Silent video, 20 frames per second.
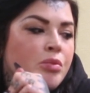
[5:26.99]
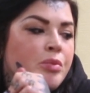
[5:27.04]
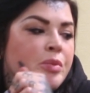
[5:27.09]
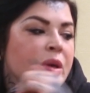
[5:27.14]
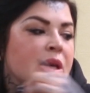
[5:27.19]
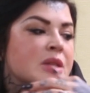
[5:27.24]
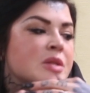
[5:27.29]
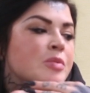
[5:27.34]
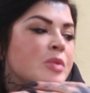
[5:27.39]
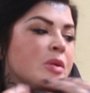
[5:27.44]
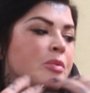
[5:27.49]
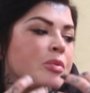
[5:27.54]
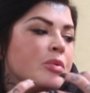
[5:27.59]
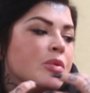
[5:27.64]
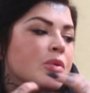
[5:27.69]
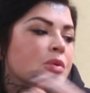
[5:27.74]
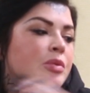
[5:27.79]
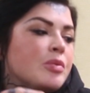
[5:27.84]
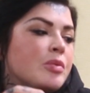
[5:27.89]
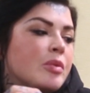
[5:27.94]
Because
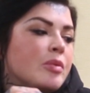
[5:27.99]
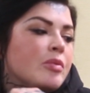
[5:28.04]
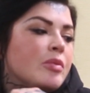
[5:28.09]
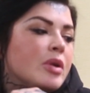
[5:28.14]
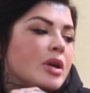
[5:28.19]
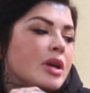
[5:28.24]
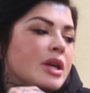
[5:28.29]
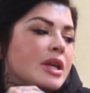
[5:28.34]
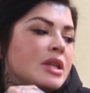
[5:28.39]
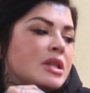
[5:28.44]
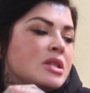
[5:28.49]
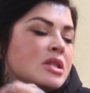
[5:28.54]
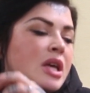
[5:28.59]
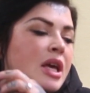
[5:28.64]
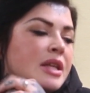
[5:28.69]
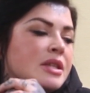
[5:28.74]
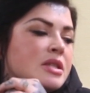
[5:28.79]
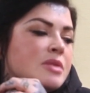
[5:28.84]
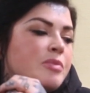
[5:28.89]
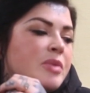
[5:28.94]

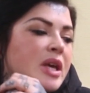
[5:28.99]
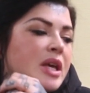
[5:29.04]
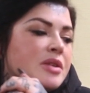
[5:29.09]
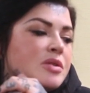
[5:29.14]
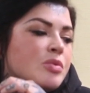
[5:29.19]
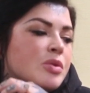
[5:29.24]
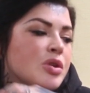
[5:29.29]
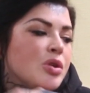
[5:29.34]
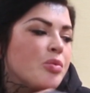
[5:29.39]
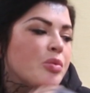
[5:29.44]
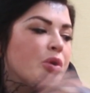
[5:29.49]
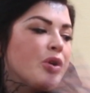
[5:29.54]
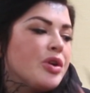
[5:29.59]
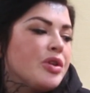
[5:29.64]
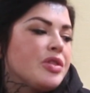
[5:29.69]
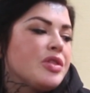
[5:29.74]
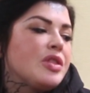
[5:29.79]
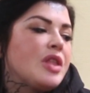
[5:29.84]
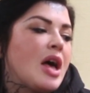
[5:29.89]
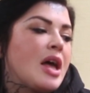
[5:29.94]
it's because when you
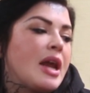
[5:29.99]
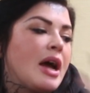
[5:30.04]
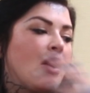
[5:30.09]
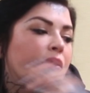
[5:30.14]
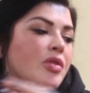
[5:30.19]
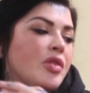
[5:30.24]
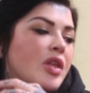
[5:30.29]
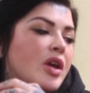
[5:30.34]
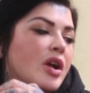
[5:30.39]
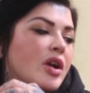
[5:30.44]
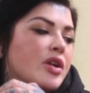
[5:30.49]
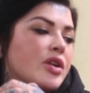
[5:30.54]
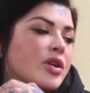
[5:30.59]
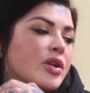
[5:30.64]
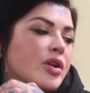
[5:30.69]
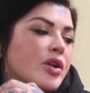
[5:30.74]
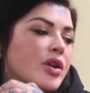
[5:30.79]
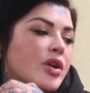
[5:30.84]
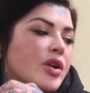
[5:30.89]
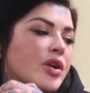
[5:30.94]
put that out
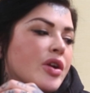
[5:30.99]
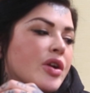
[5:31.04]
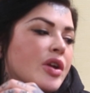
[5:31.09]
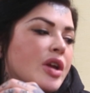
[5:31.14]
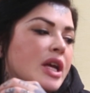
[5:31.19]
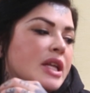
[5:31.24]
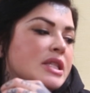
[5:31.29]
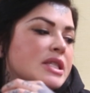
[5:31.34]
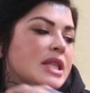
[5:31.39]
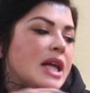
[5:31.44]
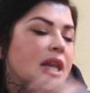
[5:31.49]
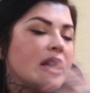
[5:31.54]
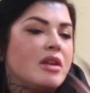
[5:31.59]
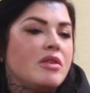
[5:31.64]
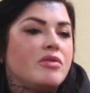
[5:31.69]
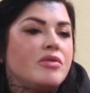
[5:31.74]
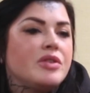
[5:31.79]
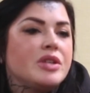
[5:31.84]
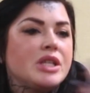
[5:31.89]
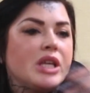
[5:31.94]
there, it's that
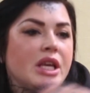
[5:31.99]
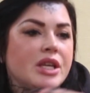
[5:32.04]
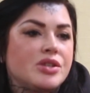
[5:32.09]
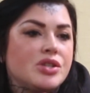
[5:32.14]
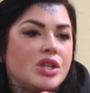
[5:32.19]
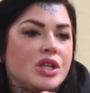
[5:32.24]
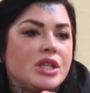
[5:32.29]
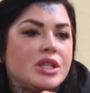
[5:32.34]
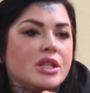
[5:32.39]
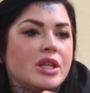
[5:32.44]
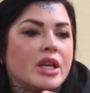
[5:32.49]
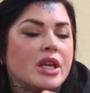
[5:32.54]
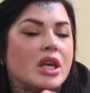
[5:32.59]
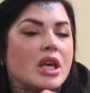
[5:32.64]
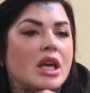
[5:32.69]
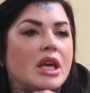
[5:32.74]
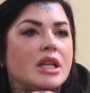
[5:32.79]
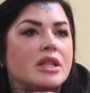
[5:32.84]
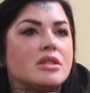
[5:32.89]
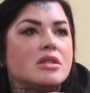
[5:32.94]
invitation.
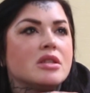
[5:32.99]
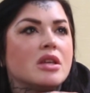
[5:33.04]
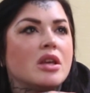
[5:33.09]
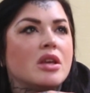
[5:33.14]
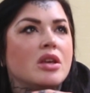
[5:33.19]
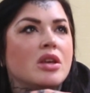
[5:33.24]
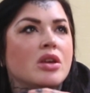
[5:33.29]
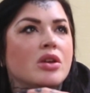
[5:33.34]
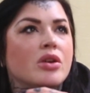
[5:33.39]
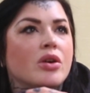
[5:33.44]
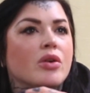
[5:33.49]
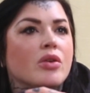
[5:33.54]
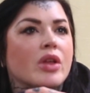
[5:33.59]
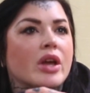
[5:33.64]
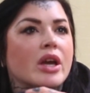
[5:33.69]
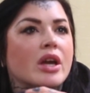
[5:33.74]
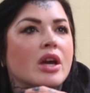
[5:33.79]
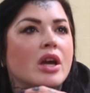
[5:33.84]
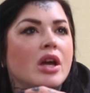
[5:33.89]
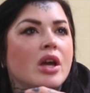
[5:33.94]
Like it's,
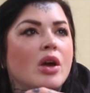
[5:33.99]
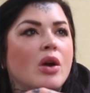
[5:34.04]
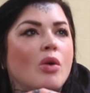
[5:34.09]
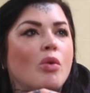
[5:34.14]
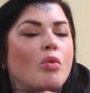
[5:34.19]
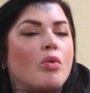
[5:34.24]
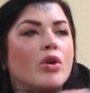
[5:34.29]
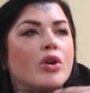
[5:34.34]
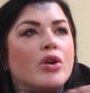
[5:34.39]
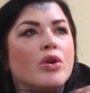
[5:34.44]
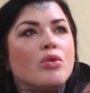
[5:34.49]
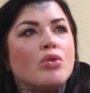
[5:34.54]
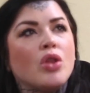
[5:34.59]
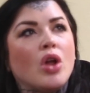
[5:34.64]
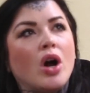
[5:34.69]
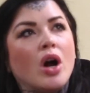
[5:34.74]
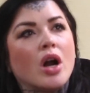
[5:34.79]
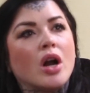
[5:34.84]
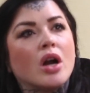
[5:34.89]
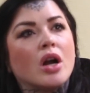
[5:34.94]
like we're no
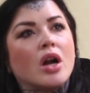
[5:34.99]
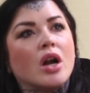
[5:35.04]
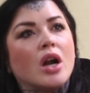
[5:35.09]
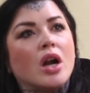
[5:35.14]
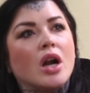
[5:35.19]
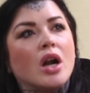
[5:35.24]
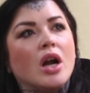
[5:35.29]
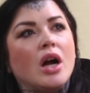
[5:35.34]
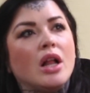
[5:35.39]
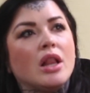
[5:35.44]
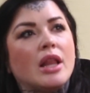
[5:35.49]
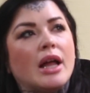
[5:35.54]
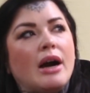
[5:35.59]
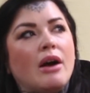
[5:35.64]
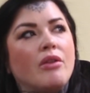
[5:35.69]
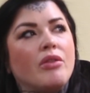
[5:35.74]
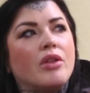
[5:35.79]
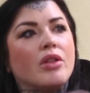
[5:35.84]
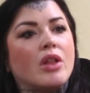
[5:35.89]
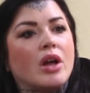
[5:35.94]
longer
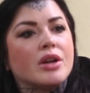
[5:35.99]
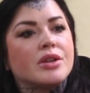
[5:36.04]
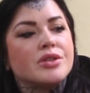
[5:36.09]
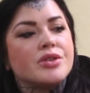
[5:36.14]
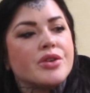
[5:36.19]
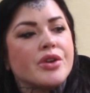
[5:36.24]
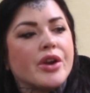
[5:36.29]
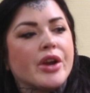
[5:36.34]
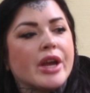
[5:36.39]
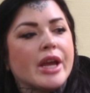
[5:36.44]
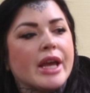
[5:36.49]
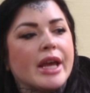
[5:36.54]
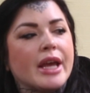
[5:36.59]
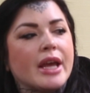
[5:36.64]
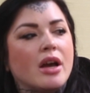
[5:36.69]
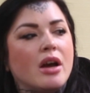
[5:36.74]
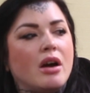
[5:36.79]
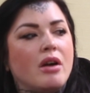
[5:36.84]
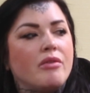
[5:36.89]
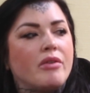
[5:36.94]
allowed the
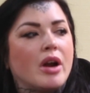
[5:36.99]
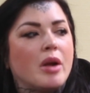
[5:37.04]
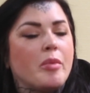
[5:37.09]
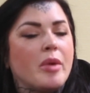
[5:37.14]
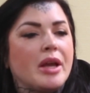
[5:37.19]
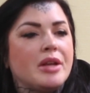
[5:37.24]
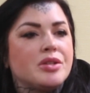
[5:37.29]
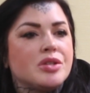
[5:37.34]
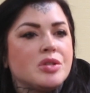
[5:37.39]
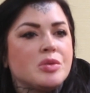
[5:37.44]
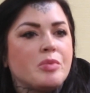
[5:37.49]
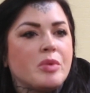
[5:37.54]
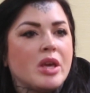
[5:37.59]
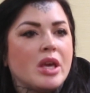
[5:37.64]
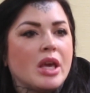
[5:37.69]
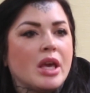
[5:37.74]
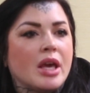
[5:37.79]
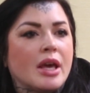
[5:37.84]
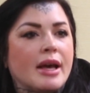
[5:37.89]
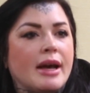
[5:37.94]
luxury of our pages
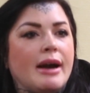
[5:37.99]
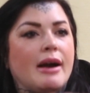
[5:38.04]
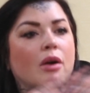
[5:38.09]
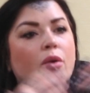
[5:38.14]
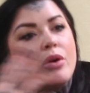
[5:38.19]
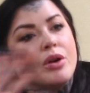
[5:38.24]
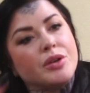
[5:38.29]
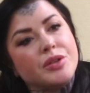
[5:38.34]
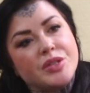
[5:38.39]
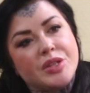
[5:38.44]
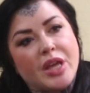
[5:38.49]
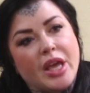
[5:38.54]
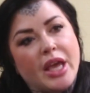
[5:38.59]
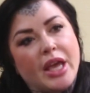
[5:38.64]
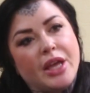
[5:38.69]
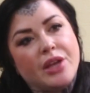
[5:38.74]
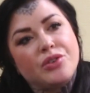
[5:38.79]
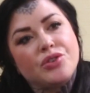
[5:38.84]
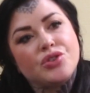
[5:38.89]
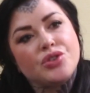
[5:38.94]
being our
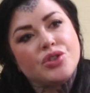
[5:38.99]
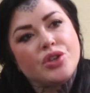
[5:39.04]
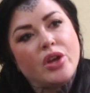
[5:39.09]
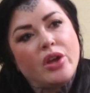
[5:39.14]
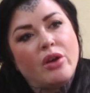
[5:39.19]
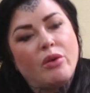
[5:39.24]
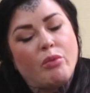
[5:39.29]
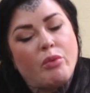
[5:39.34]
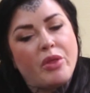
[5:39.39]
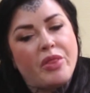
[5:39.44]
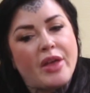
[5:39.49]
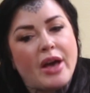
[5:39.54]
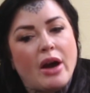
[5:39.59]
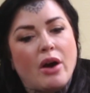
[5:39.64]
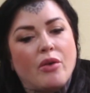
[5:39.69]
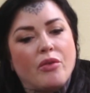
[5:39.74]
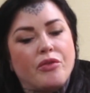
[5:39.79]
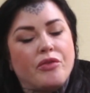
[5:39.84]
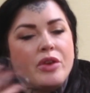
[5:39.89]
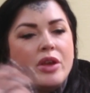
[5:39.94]
stage
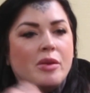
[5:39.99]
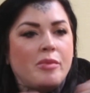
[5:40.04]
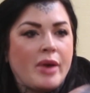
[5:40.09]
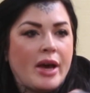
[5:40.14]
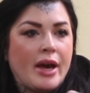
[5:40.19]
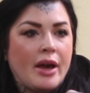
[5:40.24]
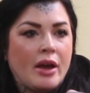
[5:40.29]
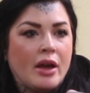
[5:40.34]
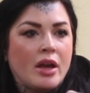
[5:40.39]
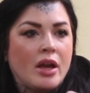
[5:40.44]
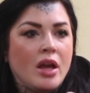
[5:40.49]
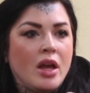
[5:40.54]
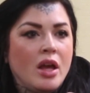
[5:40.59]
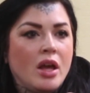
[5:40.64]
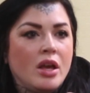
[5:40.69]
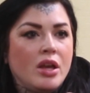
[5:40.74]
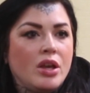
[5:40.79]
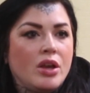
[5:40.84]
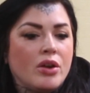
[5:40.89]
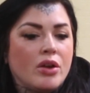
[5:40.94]
without feedback.
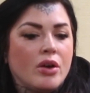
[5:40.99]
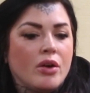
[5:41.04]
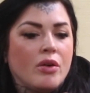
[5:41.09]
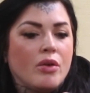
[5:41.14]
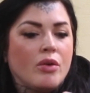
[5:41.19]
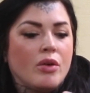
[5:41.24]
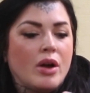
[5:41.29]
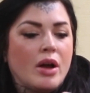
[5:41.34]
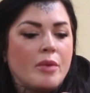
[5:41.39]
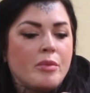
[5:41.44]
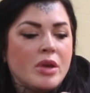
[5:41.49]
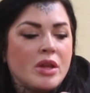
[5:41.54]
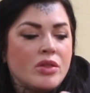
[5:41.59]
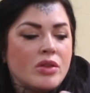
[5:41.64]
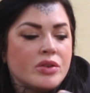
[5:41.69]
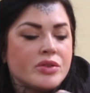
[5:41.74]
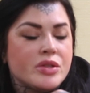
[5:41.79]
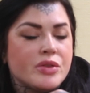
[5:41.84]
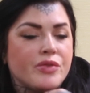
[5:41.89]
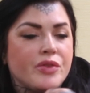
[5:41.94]
I mean,
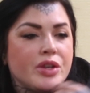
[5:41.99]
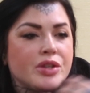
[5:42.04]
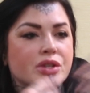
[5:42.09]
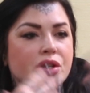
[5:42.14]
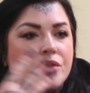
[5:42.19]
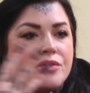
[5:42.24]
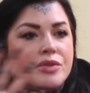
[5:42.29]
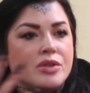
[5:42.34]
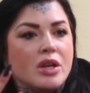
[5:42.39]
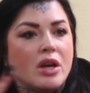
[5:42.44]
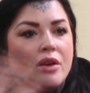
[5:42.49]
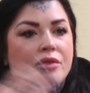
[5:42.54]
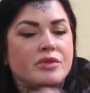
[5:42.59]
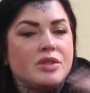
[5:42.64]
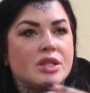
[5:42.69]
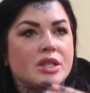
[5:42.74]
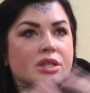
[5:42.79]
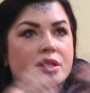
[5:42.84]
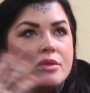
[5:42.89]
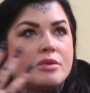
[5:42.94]
there's the feature
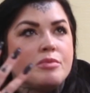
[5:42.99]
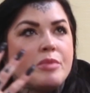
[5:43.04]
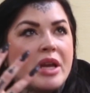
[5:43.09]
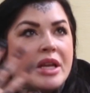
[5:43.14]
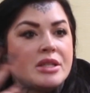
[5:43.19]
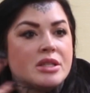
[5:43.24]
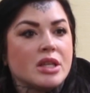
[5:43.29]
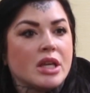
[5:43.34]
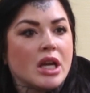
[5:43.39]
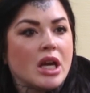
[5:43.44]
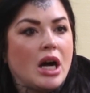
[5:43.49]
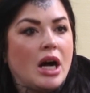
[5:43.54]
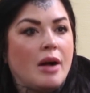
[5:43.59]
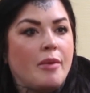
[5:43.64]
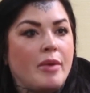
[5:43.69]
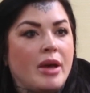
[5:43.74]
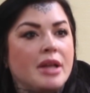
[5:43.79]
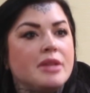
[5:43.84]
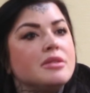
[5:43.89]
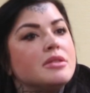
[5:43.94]
of dismantling
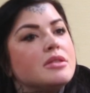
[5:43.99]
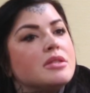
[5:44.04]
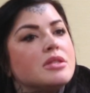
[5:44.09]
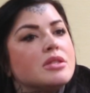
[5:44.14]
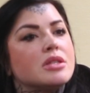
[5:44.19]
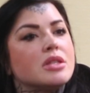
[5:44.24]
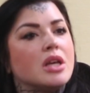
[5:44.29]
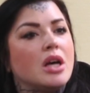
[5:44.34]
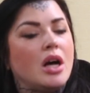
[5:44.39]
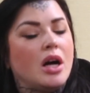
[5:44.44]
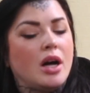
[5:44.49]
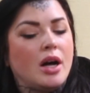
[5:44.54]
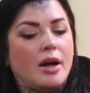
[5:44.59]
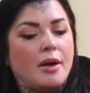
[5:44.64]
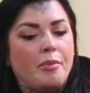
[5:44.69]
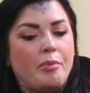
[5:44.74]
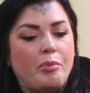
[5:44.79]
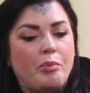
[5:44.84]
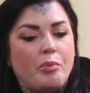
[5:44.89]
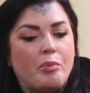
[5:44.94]
comments,
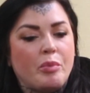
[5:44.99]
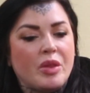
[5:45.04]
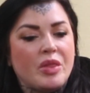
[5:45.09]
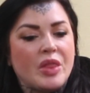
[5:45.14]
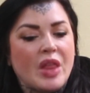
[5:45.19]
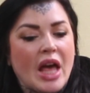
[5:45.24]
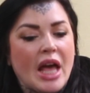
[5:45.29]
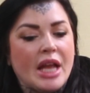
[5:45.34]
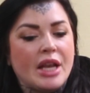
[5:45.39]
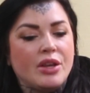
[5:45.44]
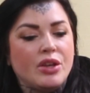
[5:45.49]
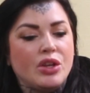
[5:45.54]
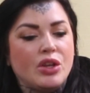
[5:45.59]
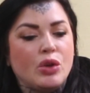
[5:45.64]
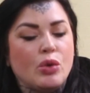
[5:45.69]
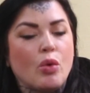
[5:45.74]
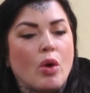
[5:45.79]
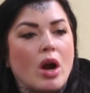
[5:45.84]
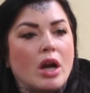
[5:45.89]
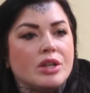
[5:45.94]
but then
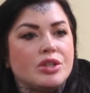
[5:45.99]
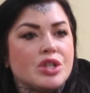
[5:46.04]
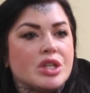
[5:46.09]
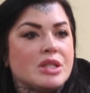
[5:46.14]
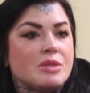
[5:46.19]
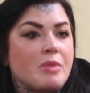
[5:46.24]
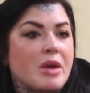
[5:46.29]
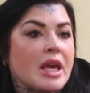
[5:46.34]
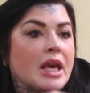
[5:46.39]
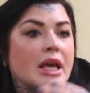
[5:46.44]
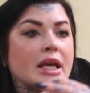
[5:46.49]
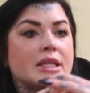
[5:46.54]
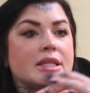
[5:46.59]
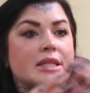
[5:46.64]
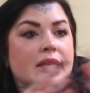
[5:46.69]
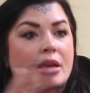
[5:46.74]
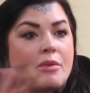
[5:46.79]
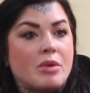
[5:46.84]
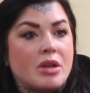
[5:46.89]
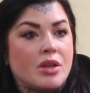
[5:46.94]
you are just making a
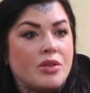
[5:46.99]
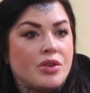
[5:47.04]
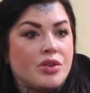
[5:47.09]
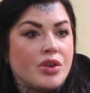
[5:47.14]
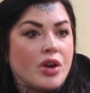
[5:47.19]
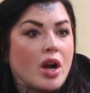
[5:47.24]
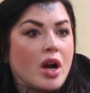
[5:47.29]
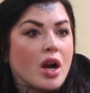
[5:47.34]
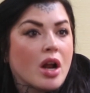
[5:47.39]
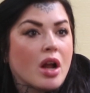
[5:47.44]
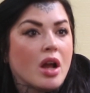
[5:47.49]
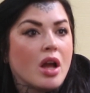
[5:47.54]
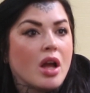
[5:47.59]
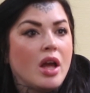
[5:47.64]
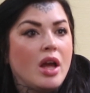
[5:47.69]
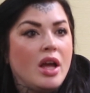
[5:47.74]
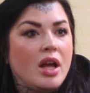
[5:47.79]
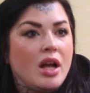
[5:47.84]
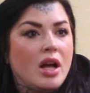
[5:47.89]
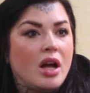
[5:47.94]
statement in the dark,
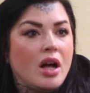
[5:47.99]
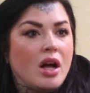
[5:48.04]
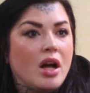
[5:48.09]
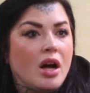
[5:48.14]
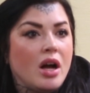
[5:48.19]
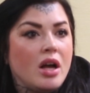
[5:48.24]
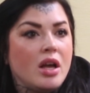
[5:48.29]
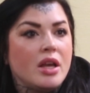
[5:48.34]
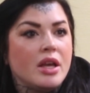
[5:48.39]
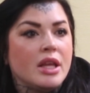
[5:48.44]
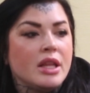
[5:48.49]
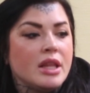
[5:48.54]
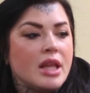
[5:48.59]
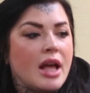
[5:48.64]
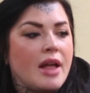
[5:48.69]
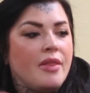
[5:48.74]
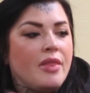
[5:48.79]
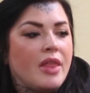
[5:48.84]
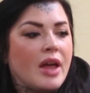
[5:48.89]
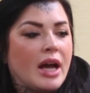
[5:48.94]

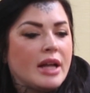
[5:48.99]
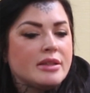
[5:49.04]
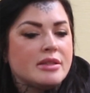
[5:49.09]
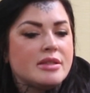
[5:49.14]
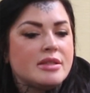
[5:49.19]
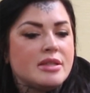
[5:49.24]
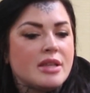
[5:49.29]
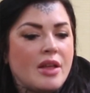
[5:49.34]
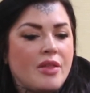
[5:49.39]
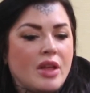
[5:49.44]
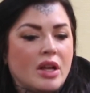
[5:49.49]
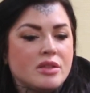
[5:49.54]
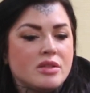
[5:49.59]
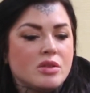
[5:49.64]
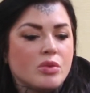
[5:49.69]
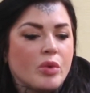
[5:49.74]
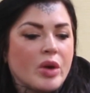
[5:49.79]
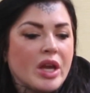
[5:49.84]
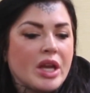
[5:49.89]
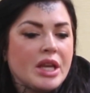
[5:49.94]
and that's
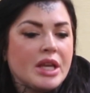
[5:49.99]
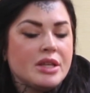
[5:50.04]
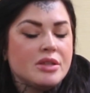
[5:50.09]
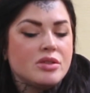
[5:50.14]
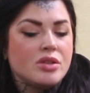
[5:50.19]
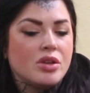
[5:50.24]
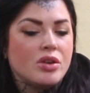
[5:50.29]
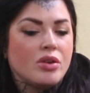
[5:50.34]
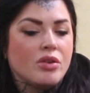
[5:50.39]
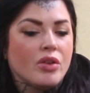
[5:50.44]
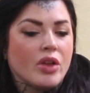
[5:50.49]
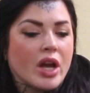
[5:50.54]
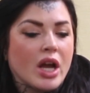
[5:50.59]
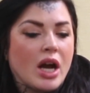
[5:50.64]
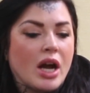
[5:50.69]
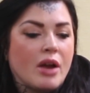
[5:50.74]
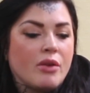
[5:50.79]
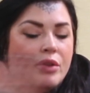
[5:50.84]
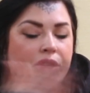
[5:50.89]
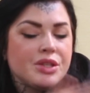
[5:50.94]
the way it is. Like
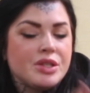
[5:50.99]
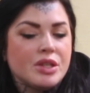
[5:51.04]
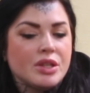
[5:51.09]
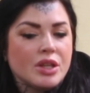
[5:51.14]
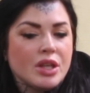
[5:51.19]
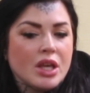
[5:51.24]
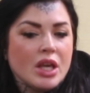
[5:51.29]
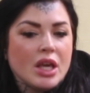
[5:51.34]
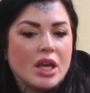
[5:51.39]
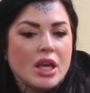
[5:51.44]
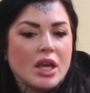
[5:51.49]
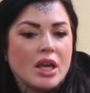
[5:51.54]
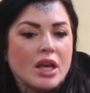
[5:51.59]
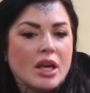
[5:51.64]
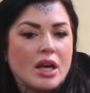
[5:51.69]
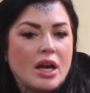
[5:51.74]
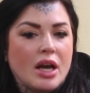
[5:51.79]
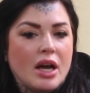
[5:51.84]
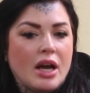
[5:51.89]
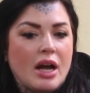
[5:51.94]
I recently